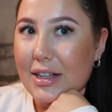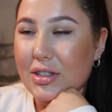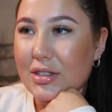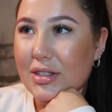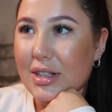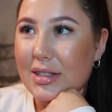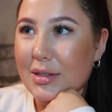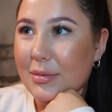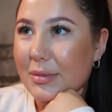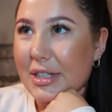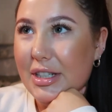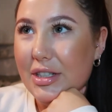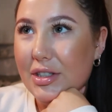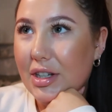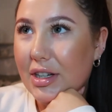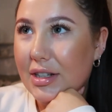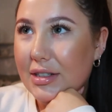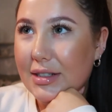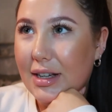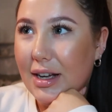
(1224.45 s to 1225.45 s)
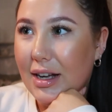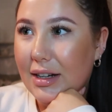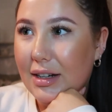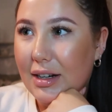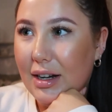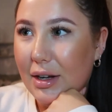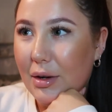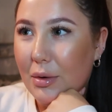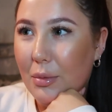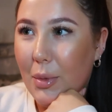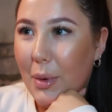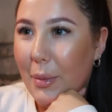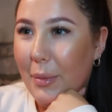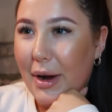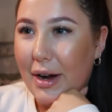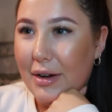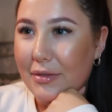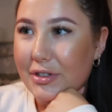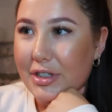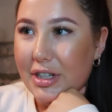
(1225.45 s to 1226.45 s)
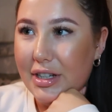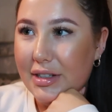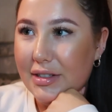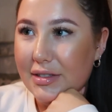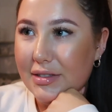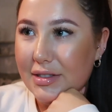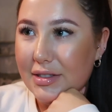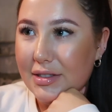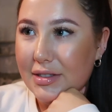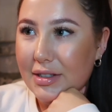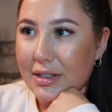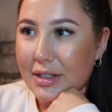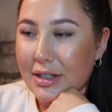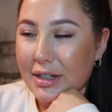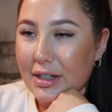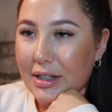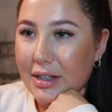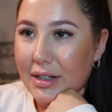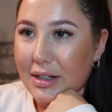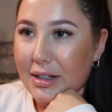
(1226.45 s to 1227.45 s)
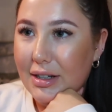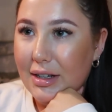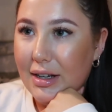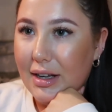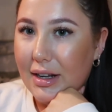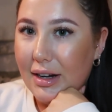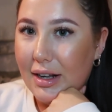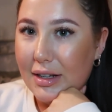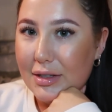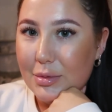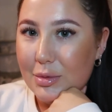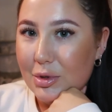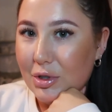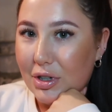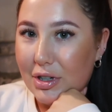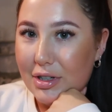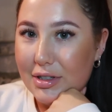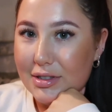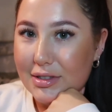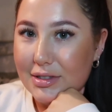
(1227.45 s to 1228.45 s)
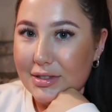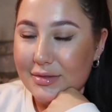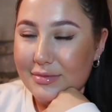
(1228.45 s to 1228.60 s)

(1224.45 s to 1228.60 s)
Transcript: just like some t-shirts and like one pair of jeans and like some joggers.